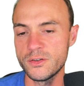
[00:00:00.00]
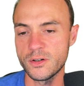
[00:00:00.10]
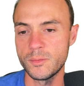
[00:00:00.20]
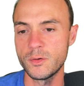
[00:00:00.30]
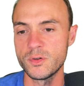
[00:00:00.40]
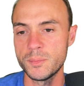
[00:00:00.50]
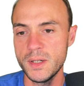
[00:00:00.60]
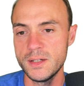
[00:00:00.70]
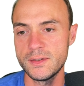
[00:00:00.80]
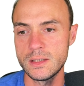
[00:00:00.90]
will give me a
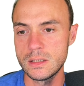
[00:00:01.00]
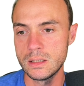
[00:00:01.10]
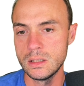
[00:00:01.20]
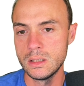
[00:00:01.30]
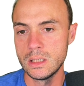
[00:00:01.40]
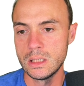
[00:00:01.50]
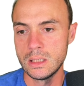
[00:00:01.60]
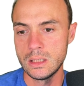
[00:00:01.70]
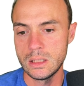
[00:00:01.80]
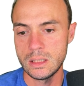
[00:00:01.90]
response.
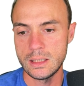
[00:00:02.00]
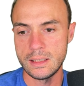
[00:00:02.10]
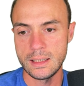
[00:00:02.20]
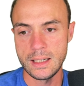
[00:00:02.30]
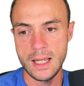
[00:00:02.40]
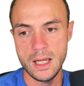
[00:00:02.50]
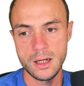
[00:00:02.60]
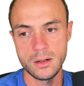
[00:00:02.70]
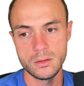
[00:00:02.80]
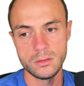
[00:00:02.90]

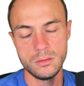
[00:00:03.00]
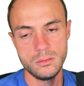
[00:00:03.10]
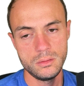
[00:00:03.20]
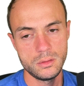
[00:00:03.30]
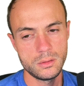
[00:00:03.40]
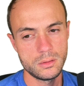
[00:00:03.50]
Now,